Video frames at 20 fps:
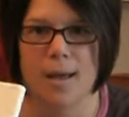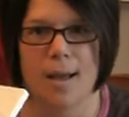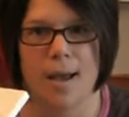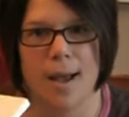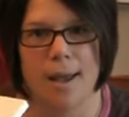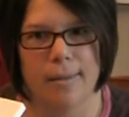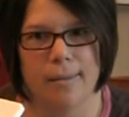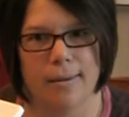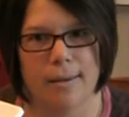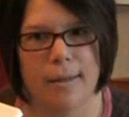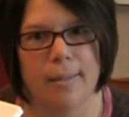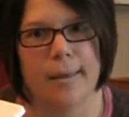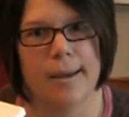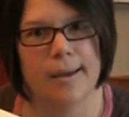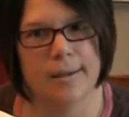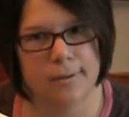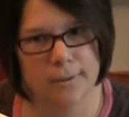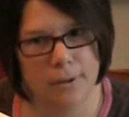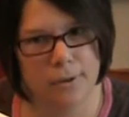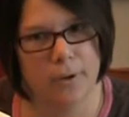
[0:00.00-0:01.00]
I thought
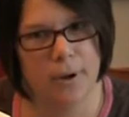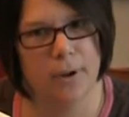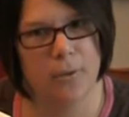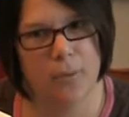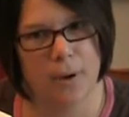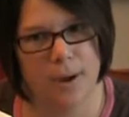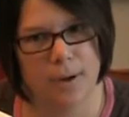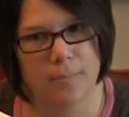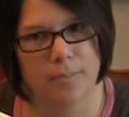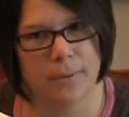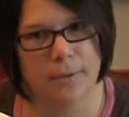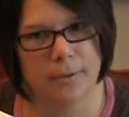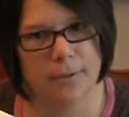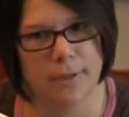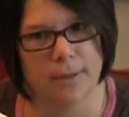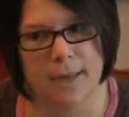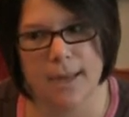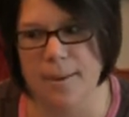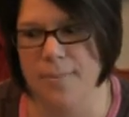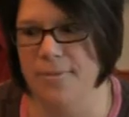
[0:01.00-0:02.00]
that's a great way to build it
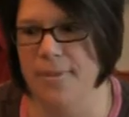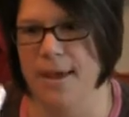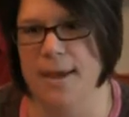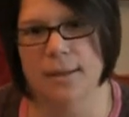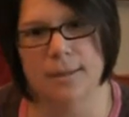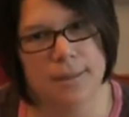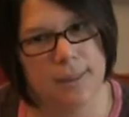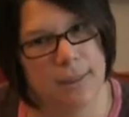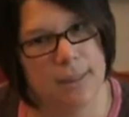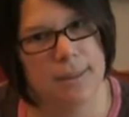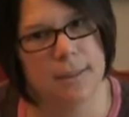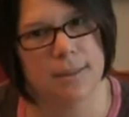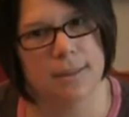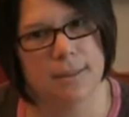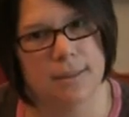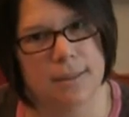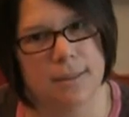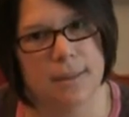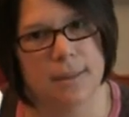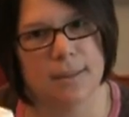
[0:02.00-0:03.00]
up. That's easy to
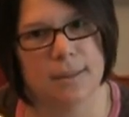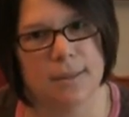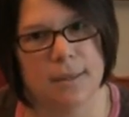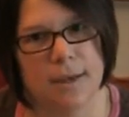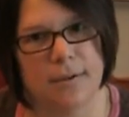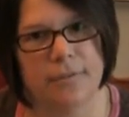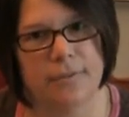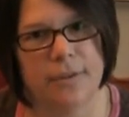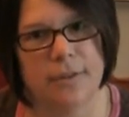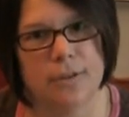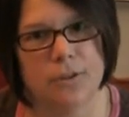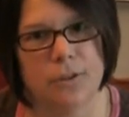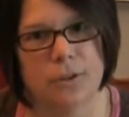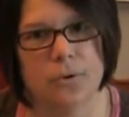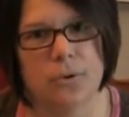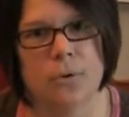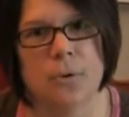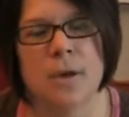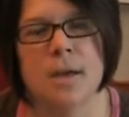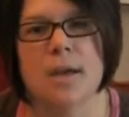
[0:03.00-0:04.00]
stick stuff
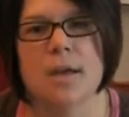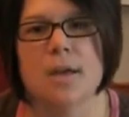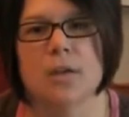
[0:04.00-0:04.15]
into.